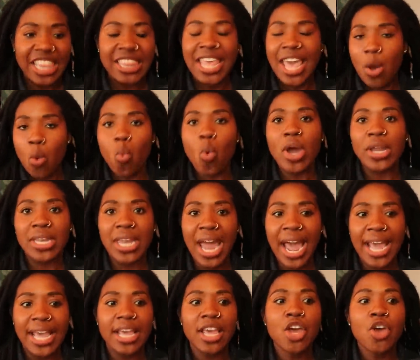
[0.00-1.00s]
in that one
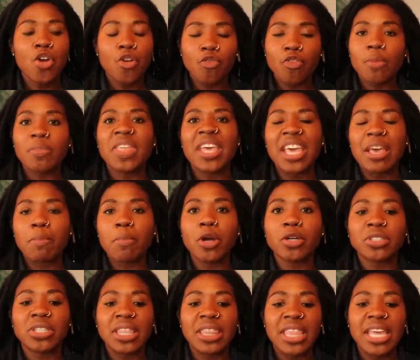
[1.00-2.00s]
night from the
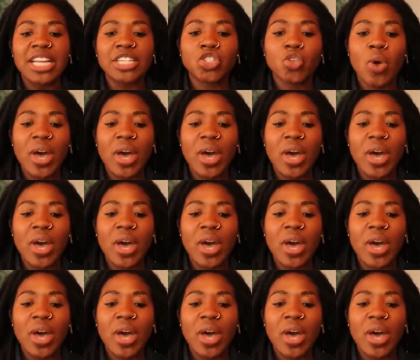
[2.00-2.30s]
in-person thing.